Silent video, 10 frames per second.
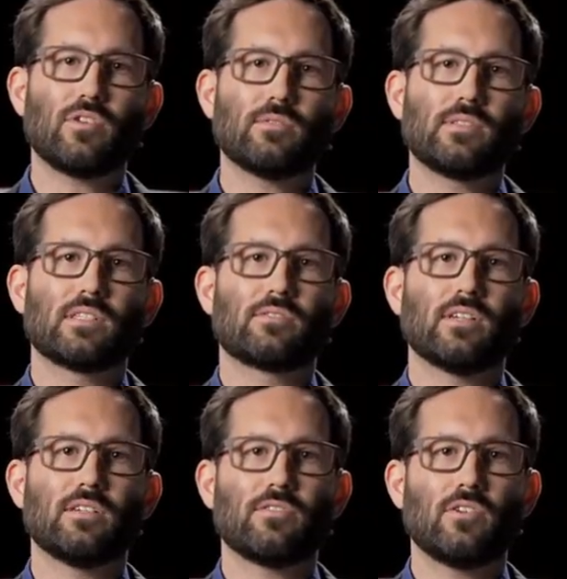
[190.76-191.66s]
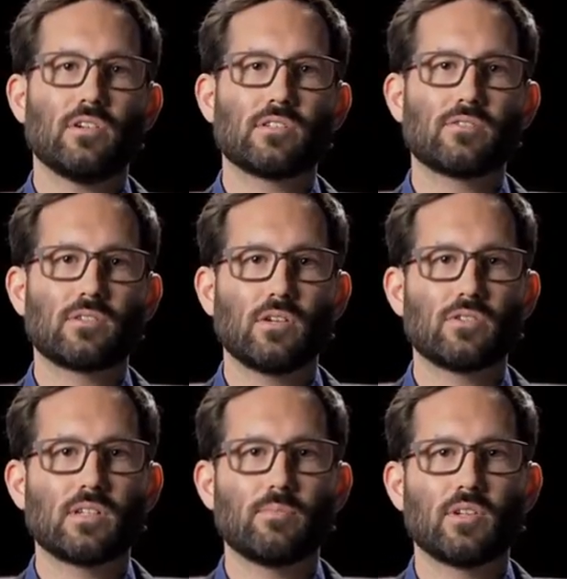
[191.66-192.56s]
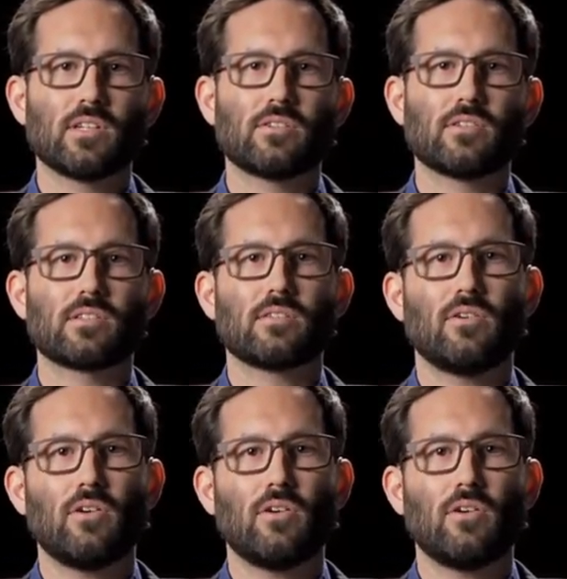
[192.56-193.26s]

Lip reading: all-wheel drive also closely monitors